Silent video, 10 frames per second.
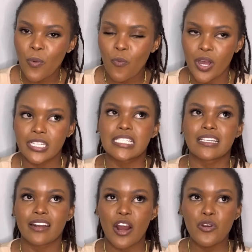was
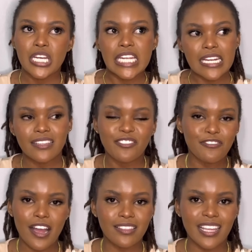surrounding the
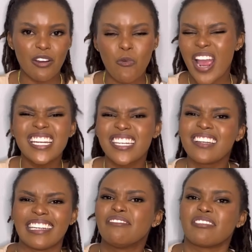fact that why did
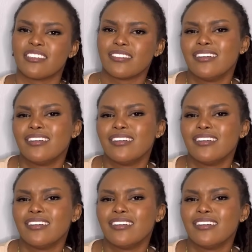he leave you?